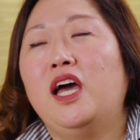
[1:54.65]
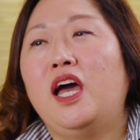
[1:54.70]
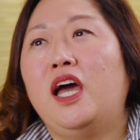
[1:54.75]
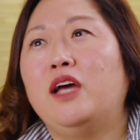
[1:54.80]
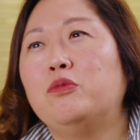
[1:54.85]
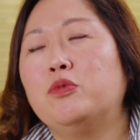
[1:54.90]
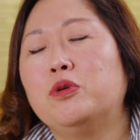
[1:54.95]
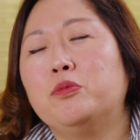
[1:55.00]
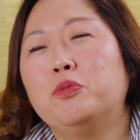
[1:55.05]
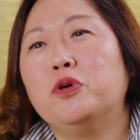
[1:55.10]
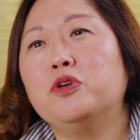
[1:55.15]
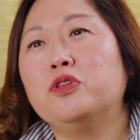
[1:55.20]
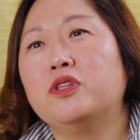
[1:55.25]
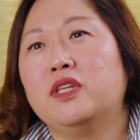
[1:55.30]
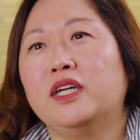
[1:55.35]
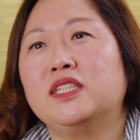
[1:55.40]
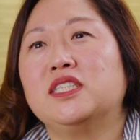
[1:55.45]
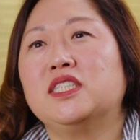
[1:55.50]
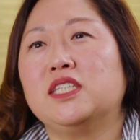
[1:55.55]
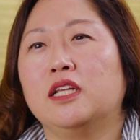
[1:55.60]
And we're both
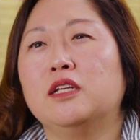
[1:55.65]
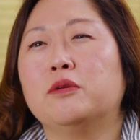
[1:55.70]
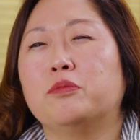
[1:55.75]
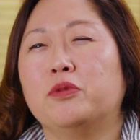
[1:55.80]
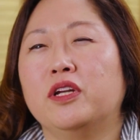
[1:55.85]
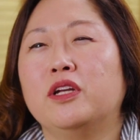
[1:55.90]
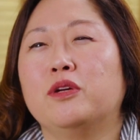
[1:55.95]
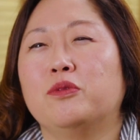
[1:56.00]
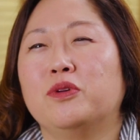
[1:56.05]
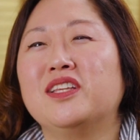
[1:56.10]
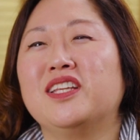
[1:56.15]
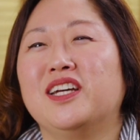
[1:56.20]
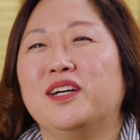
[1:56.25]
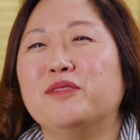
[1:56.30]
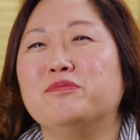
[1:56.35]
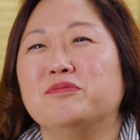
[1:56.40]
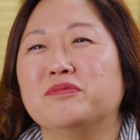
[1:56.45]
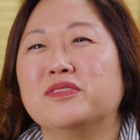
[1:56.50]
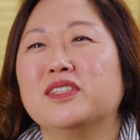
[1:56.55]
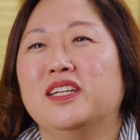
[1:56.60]
like celebrating with them.